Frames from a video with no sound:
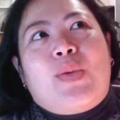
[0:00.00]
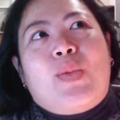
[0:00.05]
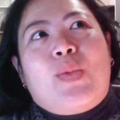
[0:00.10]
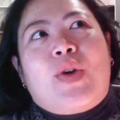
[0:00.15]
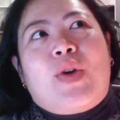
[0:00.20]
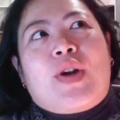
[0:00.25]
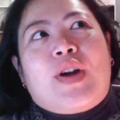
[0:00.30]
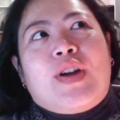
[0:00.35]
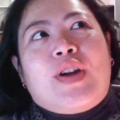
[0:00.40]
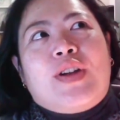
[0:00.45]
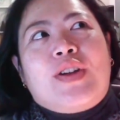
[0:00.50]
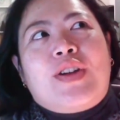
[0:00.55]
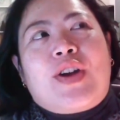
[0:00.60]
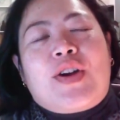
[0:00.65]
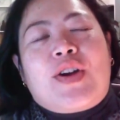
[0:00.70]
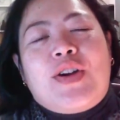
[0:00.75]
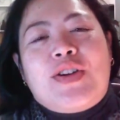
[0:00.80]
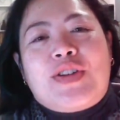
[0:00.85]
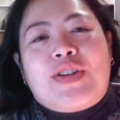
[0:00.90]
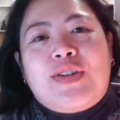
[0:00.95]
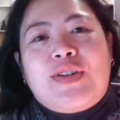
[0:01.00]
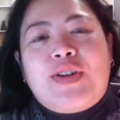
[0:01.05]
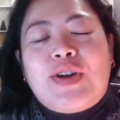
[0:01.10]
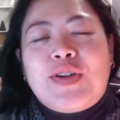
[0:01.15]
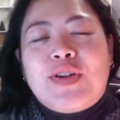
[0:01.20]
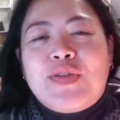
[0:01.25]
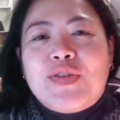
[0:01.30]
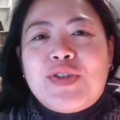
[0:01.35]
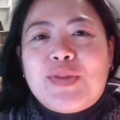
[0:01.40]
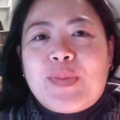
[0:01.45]
what I encourage a lot
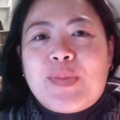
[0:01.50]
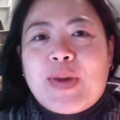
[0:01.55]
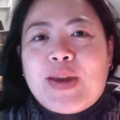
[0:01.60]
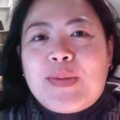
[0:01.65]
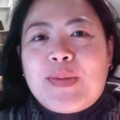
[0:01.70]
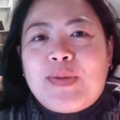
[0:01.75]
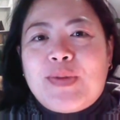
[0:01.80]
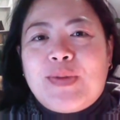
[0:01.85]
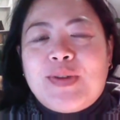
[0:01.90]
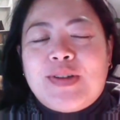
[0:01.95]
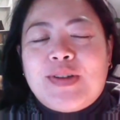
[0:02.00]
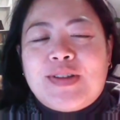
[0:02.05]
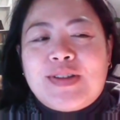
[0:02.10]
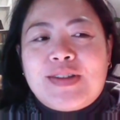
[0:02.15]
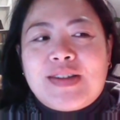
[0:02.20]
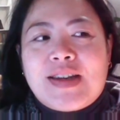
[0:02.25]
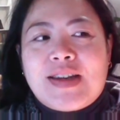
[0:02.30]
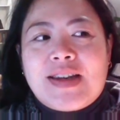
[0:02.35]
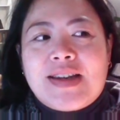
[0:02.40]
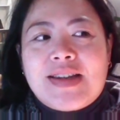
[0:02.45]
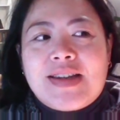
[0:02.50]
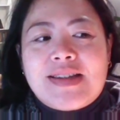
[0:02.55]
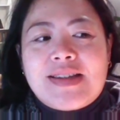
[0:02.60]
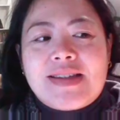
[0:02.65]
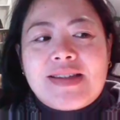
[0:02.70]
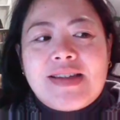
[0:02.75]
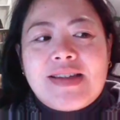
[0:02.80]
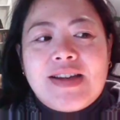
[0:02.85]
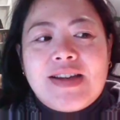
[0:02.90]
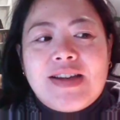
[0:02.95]
of new people in the scene
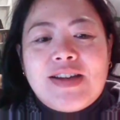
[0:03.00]
is,